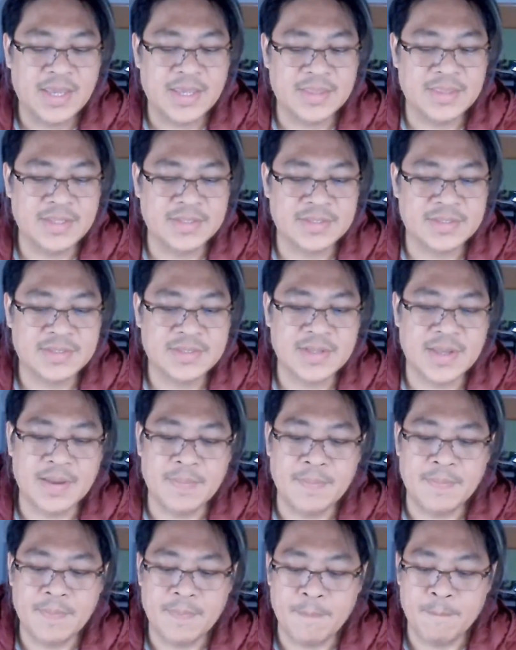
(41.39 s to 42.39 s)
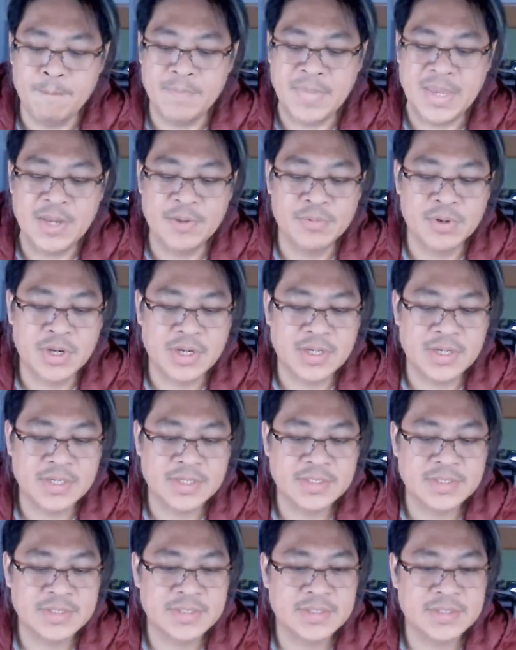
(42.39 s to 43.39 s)
this
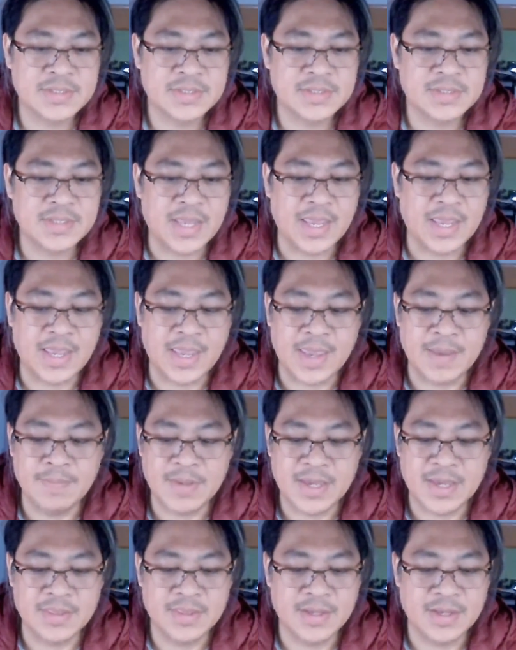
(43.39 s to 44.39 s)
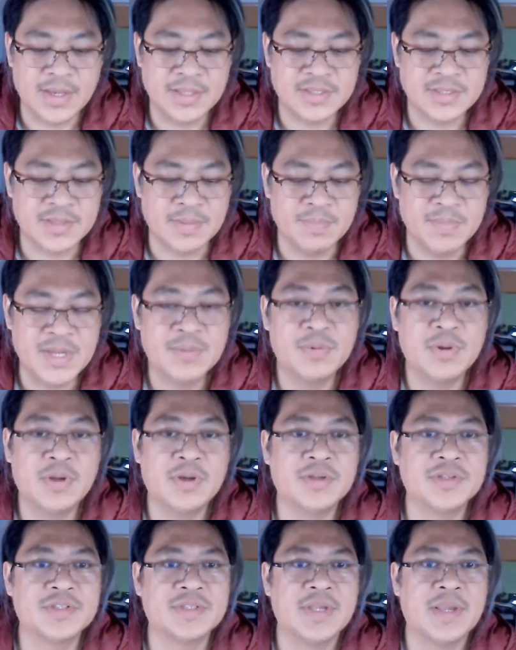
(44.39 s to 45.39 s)
Meross, it's a
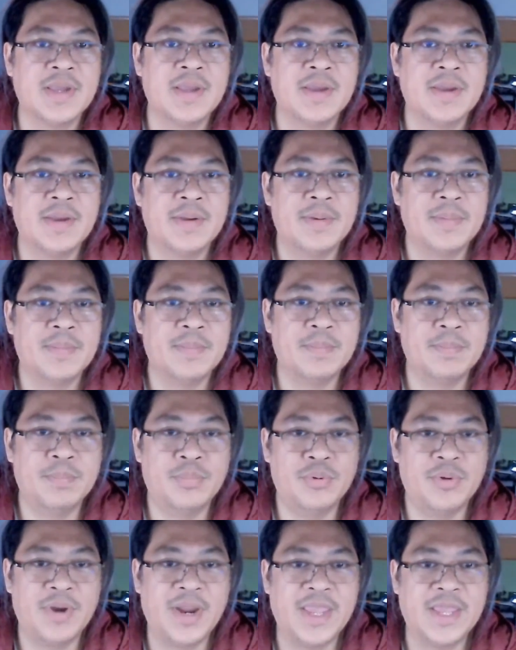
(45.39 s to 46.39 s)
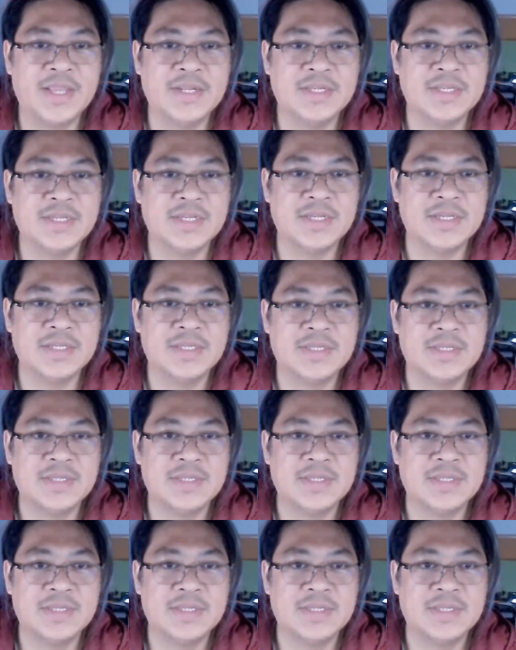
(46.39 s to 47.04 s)
Meross branded